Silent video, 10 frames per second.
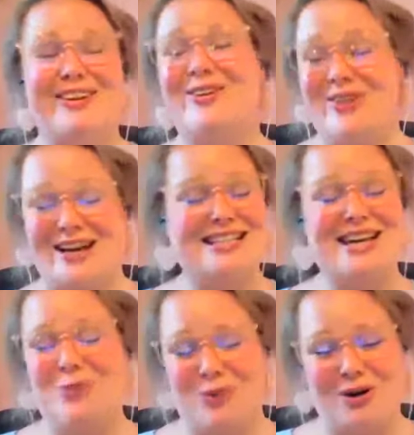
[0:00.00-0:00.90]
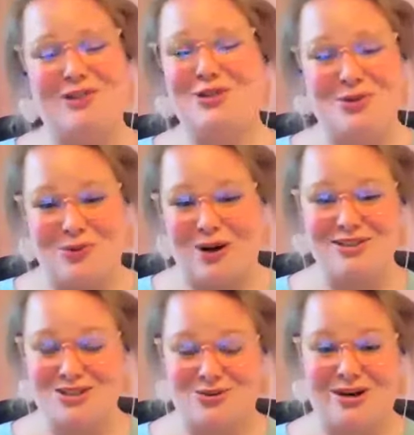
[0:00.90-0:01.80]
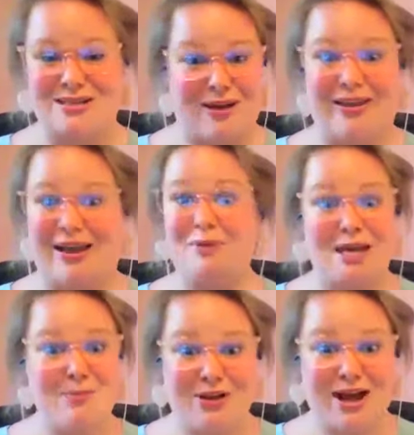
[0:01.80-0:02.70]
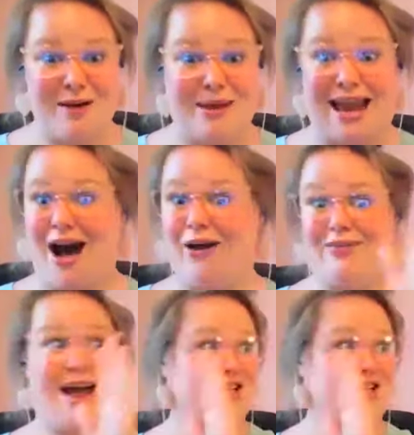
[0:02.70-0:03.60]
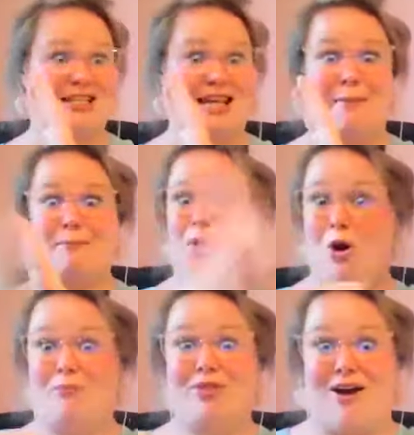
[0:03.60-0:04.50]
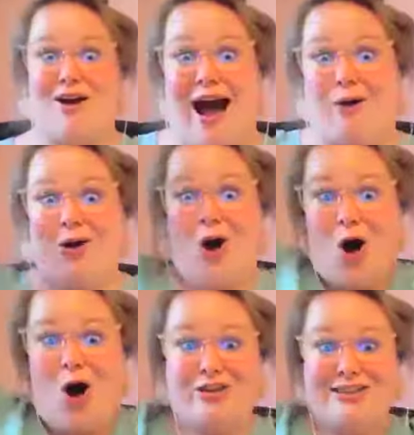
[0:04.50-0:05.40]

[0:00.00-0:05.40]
crazy and wonderful and wild stories about like people coming out and then just like boom, they're out all